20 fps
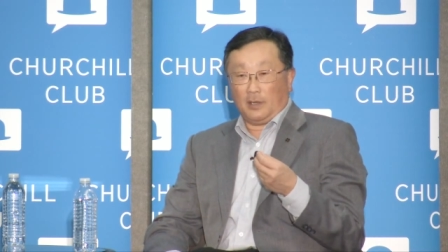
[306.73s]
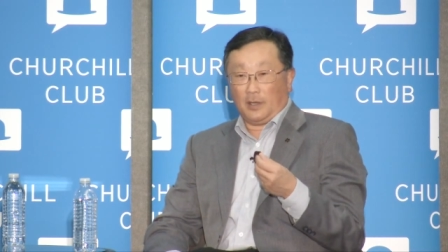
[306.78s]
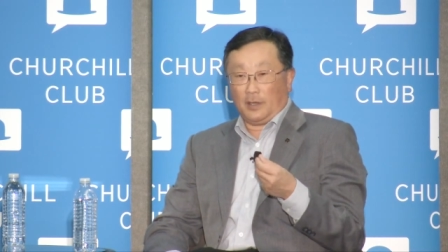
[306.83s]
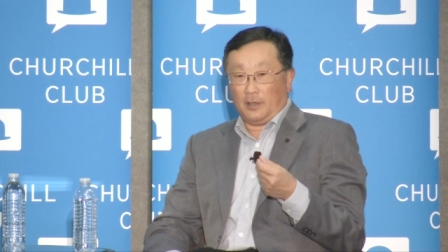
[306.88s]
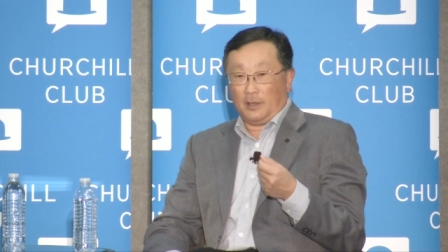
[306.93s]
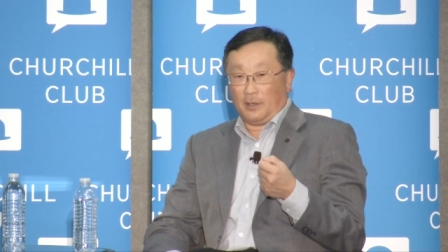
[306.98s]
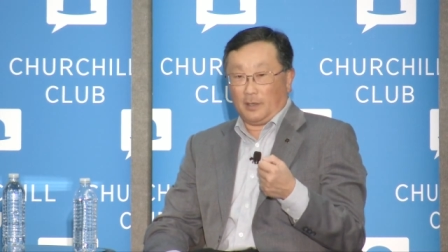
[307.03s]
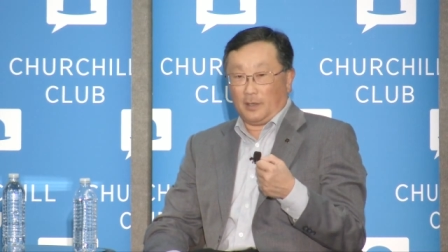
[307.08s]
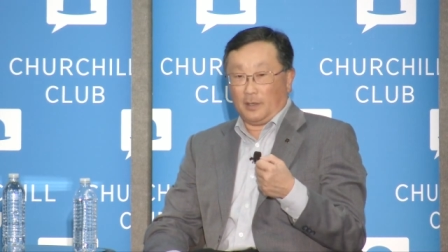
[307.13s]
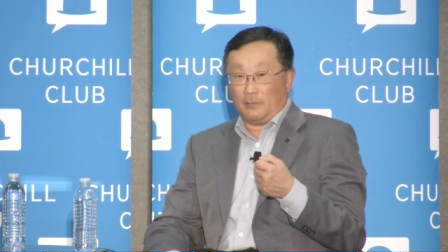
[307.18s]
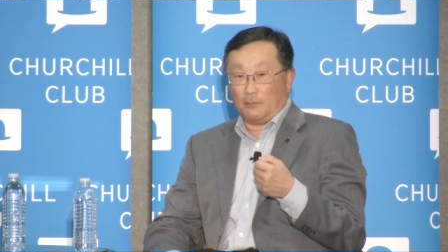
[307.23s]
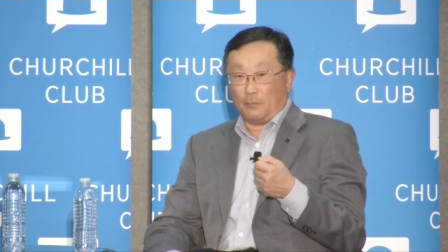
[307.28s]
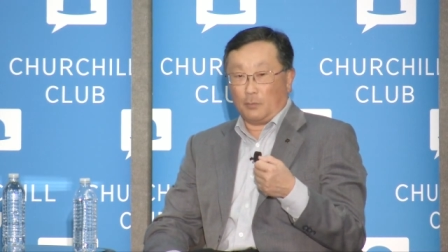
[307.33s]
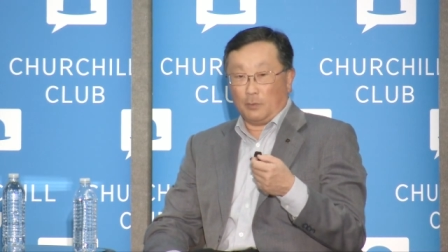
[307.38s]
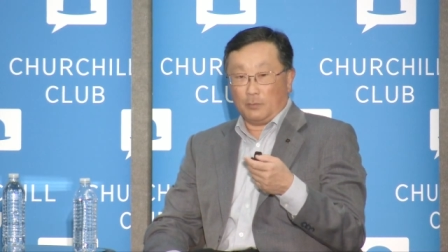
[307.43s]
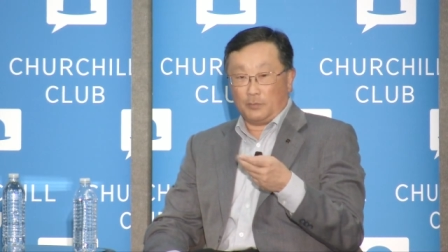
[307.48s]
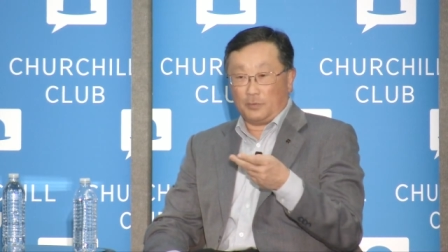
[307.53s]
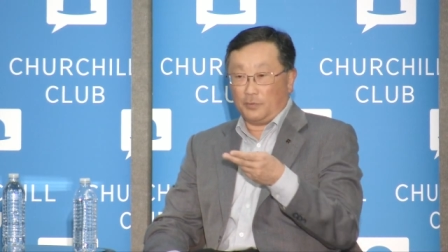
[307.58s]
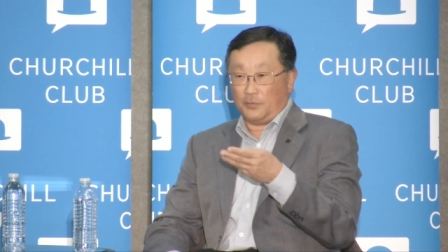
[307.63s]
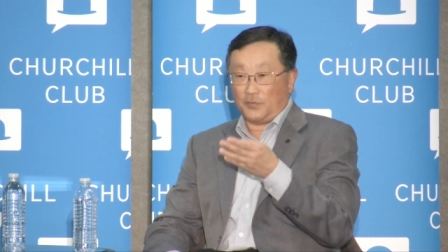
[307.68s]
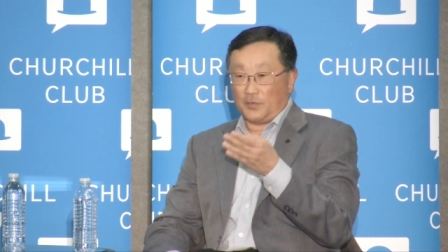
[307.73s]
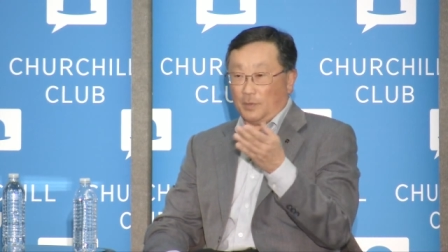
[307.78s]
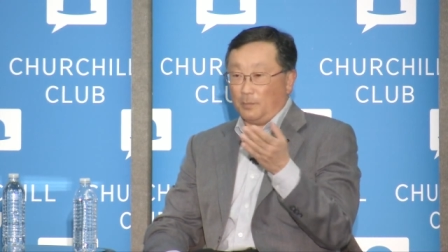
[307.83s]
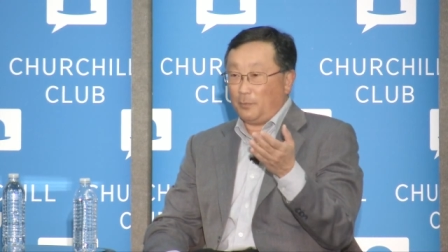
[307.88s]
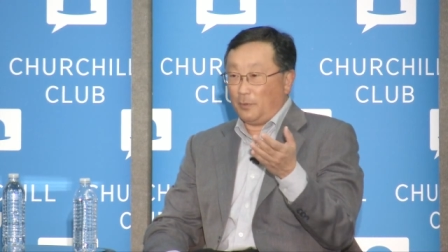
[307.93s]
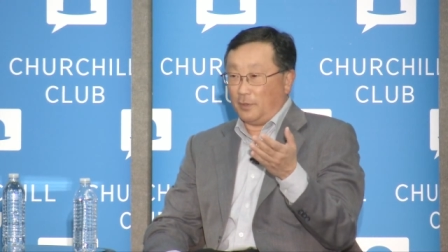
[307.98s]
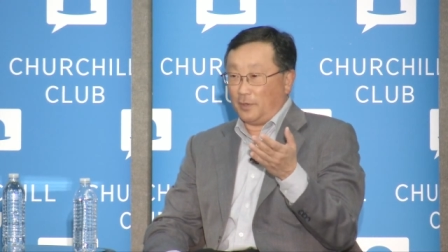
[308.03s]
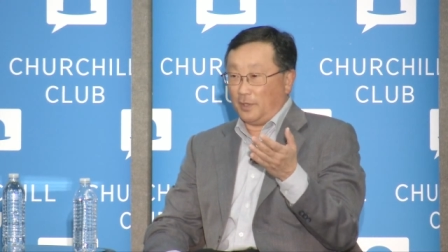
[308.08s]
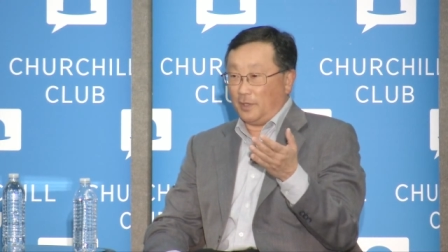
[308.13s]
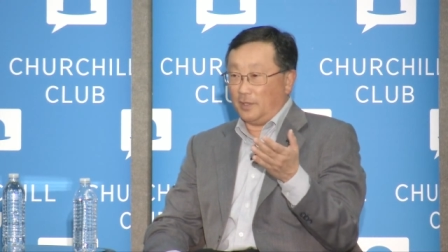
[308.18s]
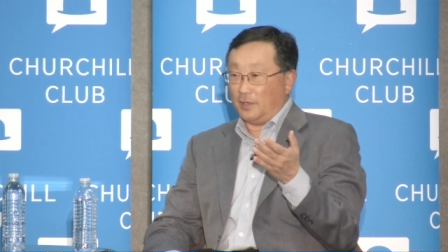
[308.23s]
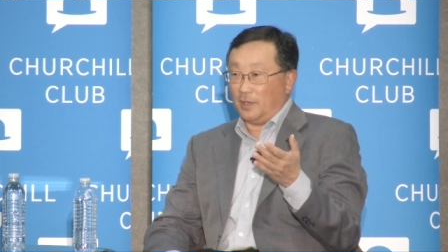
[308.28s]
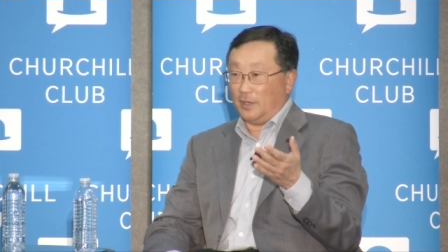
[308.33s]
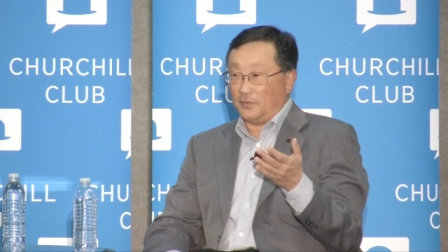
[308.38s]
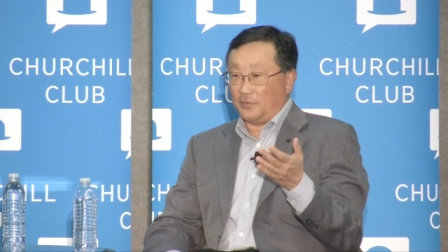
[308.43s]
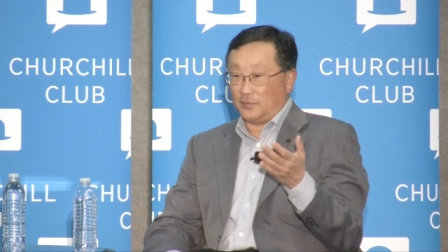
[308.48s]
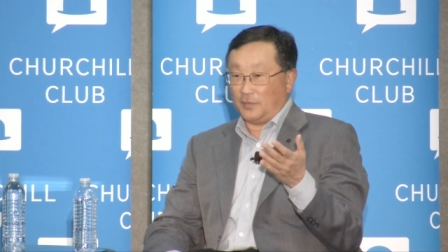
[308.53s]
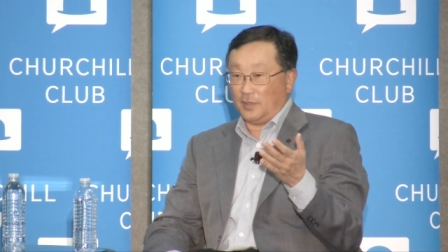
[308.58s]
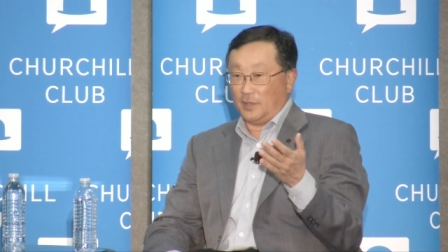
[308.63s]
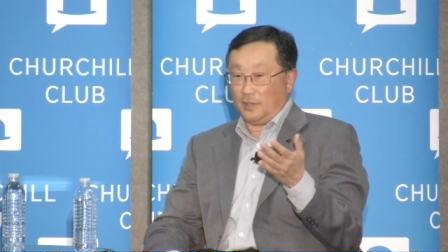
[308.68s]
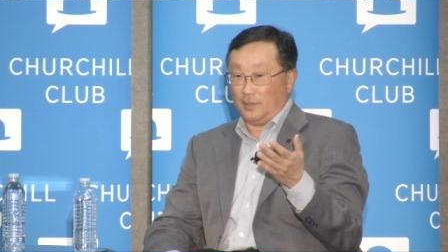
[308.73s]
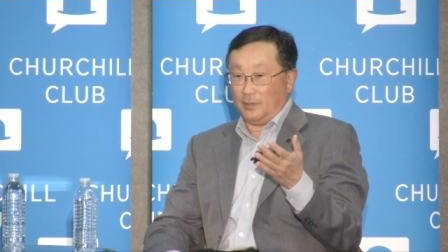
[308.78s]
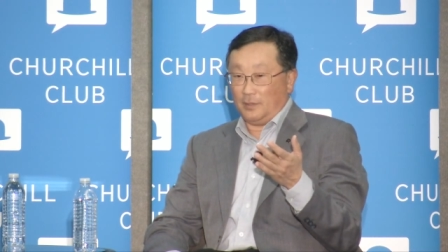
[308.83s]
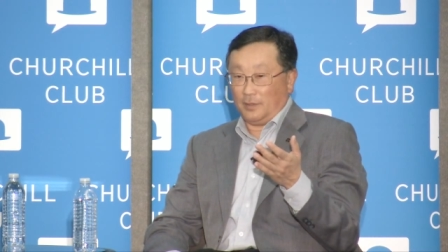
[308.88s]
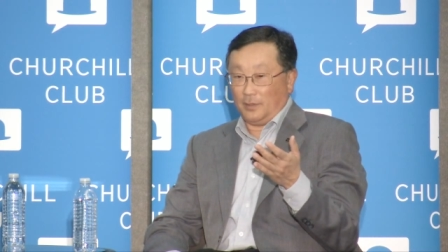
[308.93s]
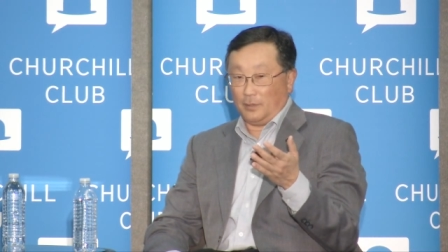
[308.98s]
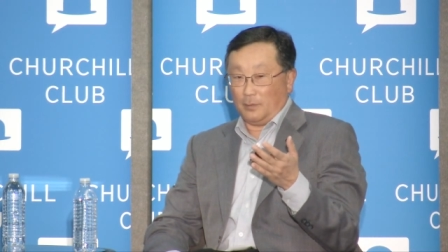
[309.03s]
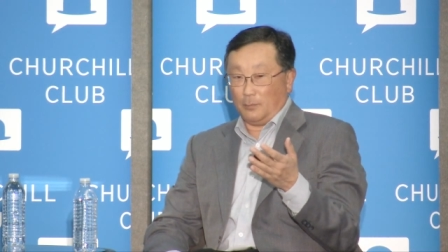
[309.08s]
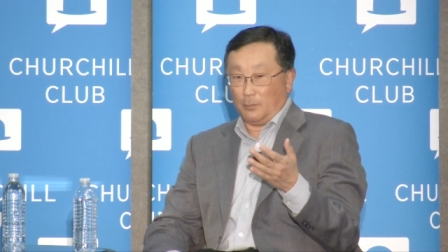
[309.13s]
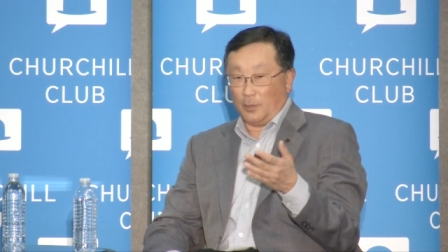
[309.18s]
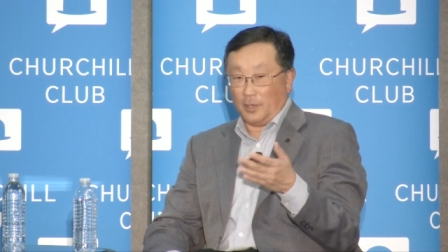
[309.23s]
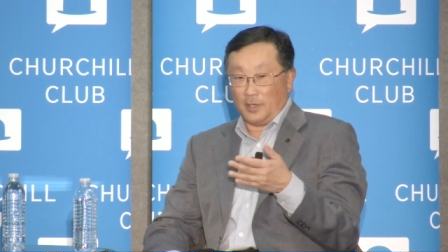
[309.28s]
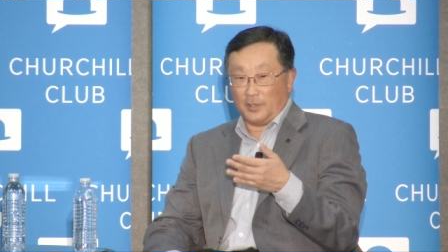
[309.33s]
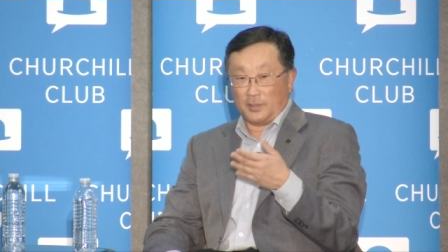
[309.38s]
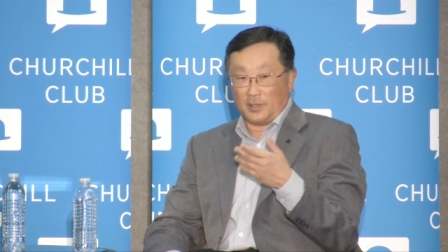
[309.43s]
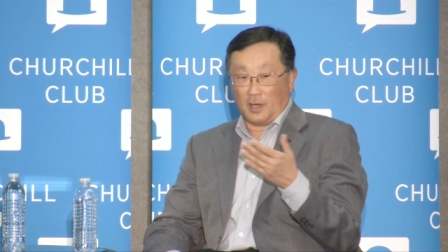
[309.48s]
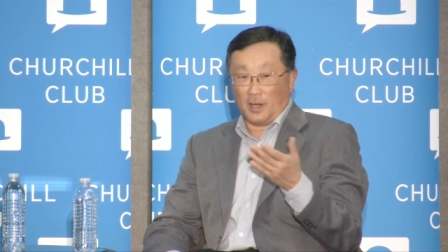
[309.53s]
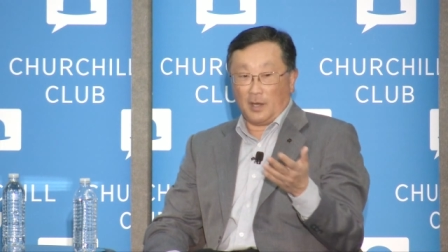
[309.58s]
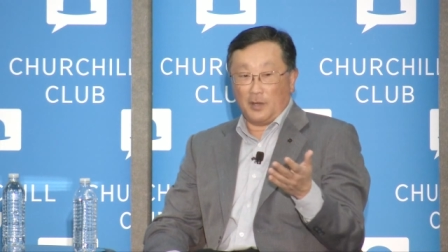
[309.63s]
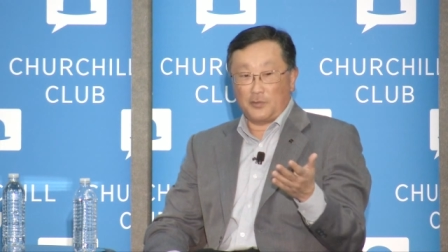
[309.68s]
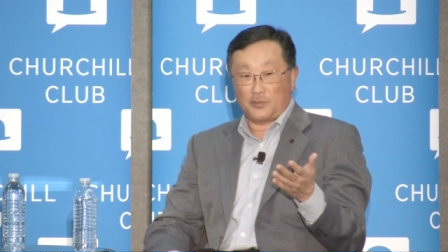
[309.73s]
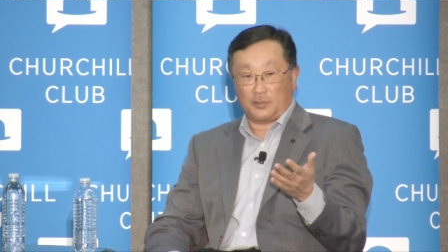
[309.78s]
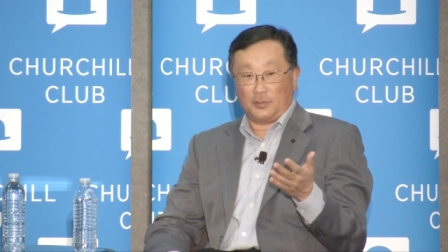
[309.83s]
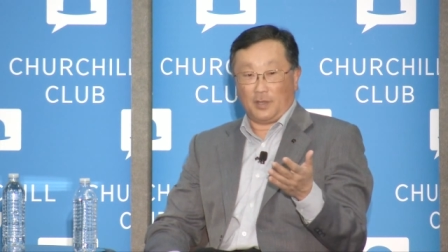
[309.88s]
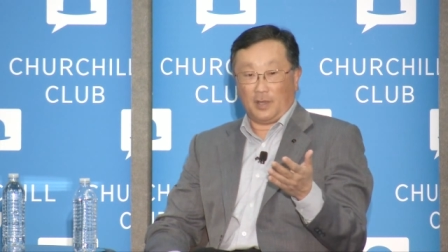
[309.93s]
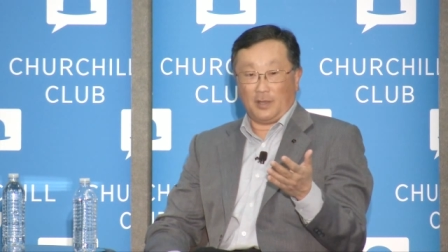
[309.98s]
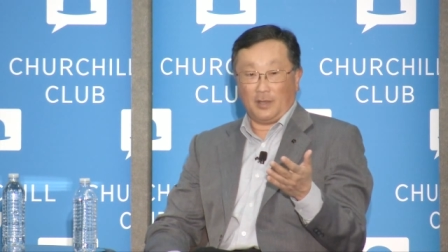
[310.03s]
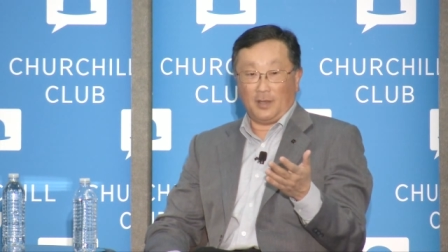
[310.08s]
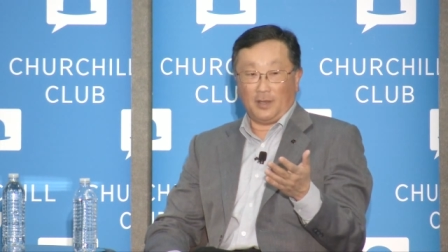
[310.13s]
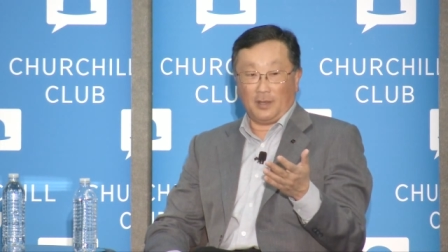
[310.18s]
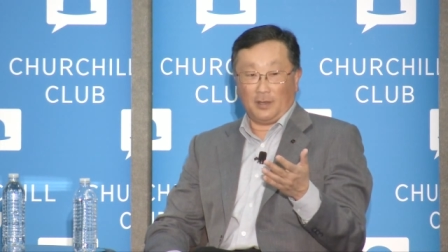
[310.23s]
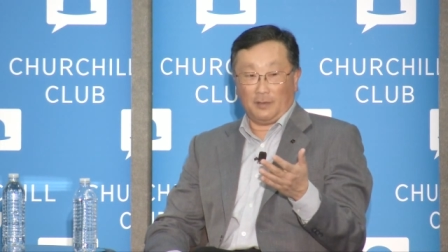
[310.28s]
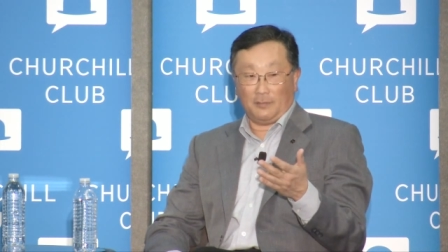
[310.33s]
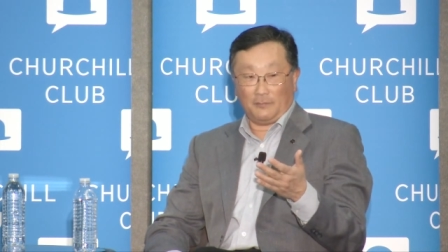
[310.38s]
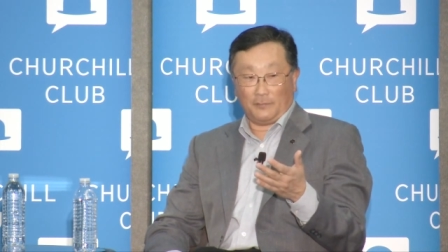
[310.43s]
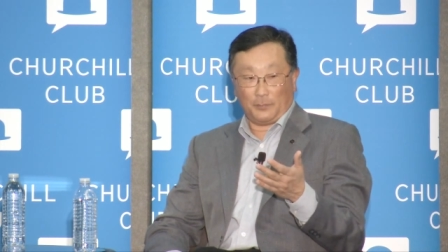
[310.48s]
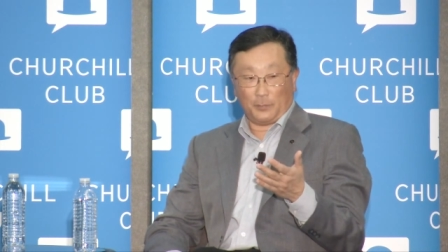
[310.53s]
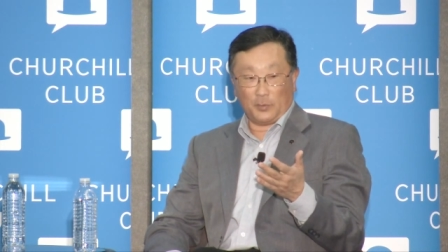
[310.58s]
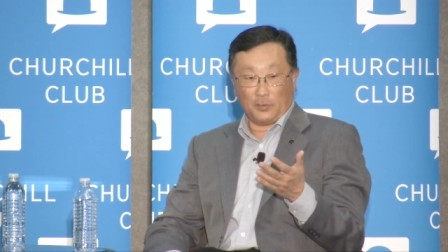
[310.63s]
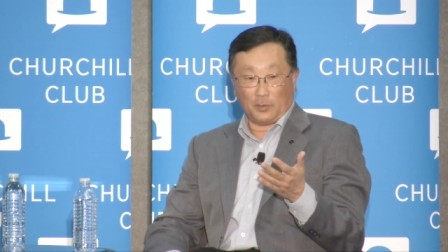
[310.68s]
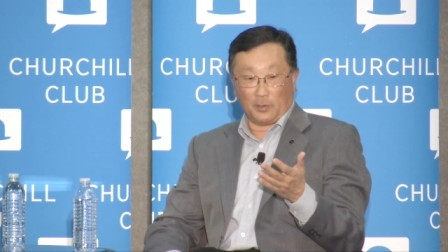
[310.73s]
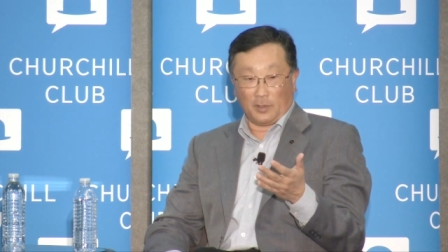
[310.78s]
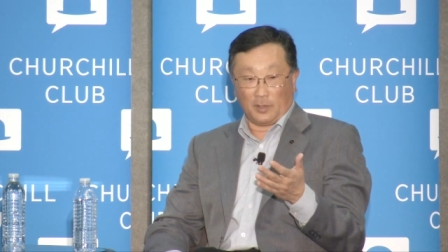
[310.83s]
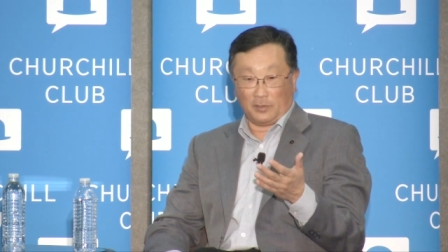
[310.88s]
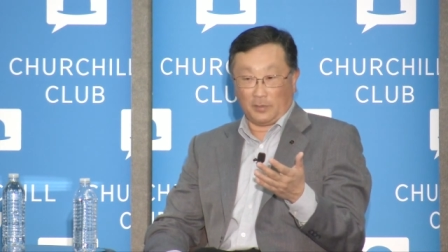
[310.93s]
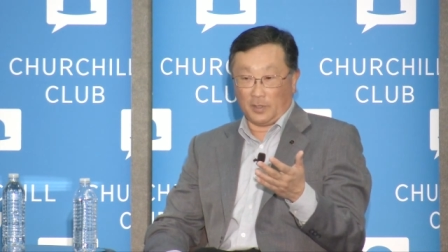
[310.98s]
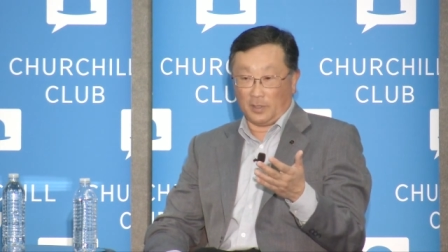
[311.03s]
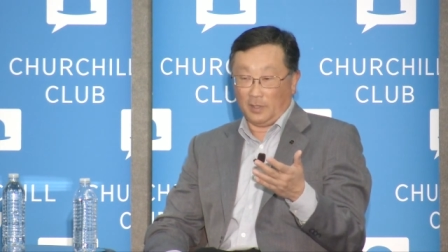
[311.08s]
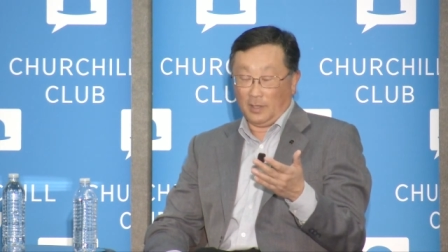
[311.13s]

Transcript: I, I, wrote to somebody and I said, you know, what attire should I have put on? And